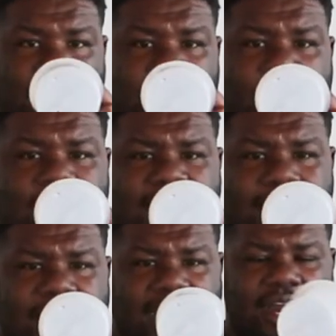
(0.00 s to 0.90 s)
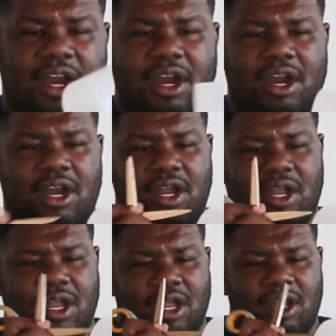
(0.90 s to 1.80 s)
little bit bigger
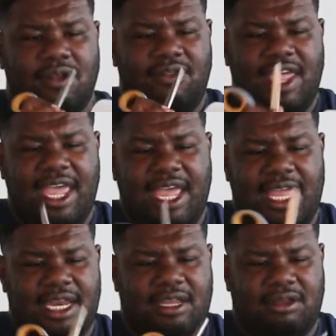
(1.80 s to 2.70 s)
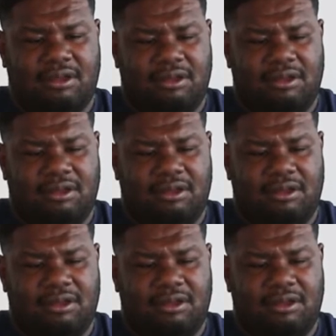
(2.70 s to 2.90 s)
than,